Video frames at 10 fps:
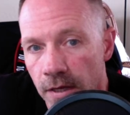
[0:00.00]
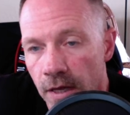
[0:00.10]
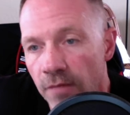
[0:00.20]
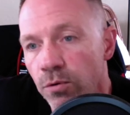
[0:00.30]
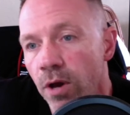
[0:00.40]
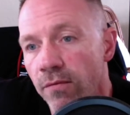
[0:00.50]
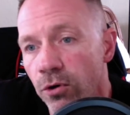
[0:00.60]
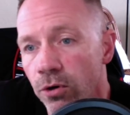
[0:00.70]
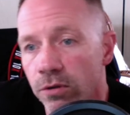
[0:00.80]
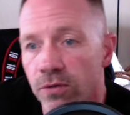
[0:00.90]
Have you ever
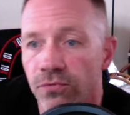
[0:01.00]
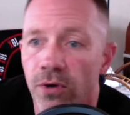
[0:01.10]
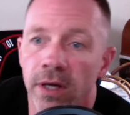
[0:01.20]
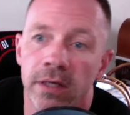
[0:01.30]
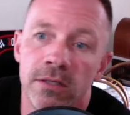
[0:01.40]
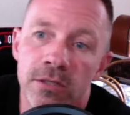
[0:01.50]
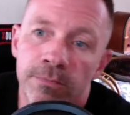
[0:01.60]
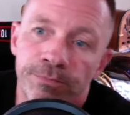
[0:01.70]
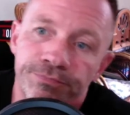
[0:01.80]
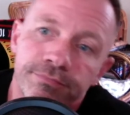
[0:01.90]
heard the phrase,
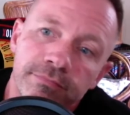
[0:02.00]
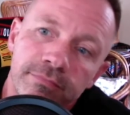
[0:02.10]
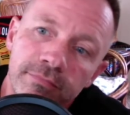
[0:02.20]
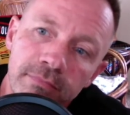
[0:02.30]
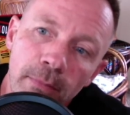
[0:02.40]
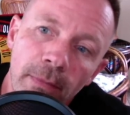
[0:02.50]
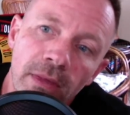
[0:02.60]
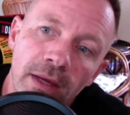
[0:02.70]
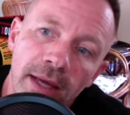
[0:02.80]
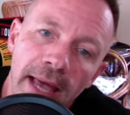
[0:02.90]

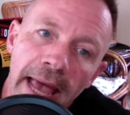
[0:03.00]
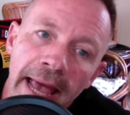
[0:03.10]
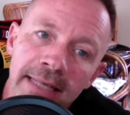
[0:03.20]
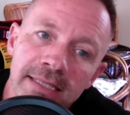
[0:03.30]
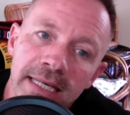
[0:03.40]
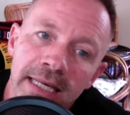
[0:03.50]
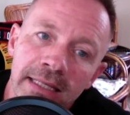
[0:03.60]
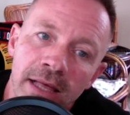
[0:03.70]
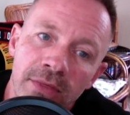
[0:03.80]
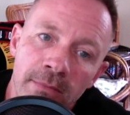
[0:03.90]
as
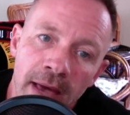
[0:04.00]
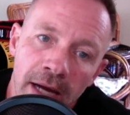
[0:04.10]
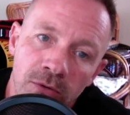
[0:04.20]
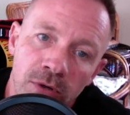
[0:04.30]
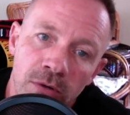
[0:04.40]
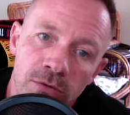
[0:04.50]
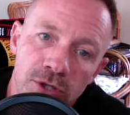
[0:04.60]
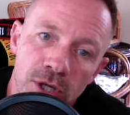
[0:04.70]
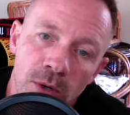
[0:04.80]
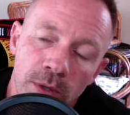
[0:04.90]
in the macro,
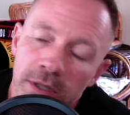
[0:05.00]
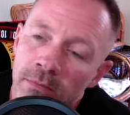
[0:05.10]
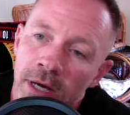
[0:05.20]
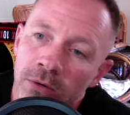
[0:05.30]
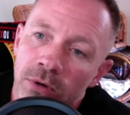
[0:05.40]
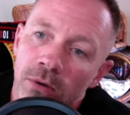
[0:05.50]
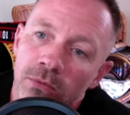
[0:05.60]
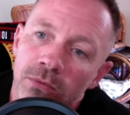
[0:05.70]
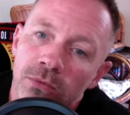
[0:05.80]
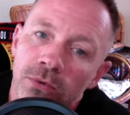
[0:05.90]
so in the micro?
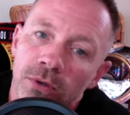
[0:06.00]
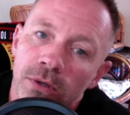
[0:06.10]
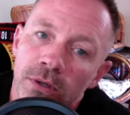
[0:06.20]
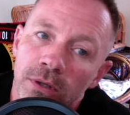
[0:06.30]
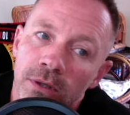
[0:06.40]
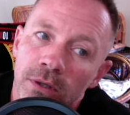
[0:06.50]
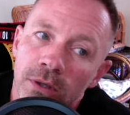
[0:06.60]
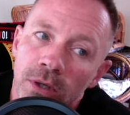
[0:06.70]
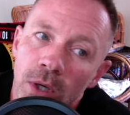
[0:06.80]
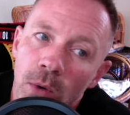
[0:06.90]

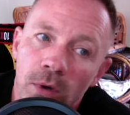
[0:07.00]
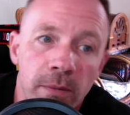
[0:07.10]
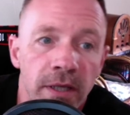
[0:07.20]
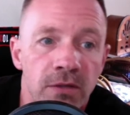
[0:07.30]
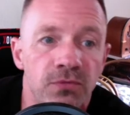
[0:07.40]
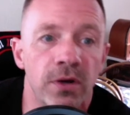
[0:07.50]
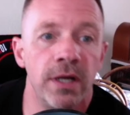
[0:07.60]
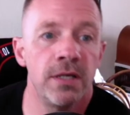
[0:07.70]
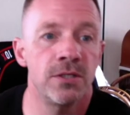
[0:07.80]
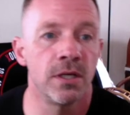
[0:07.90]
What about the
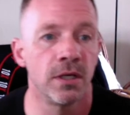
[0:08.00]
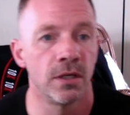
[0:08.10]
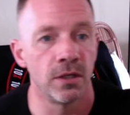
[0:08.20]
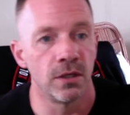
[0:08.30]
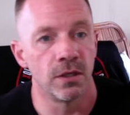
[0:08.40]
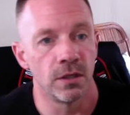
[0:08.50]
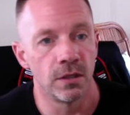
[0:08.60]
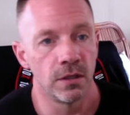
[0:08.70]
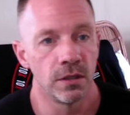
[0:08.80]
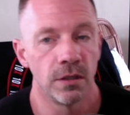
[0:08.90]
phrase,
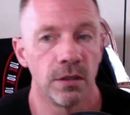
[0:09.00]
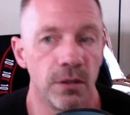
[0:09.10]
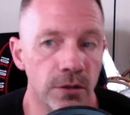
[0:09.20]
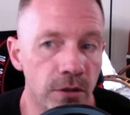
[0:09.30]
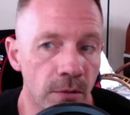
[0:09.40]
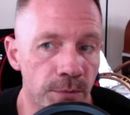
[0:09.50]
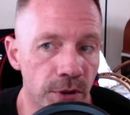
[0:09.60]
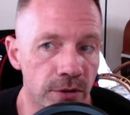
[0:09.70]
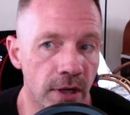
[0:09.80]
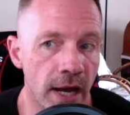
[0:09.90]
you don't
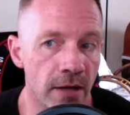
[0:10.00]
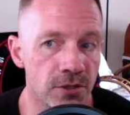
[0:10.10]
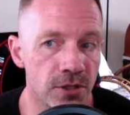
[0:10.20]
build your house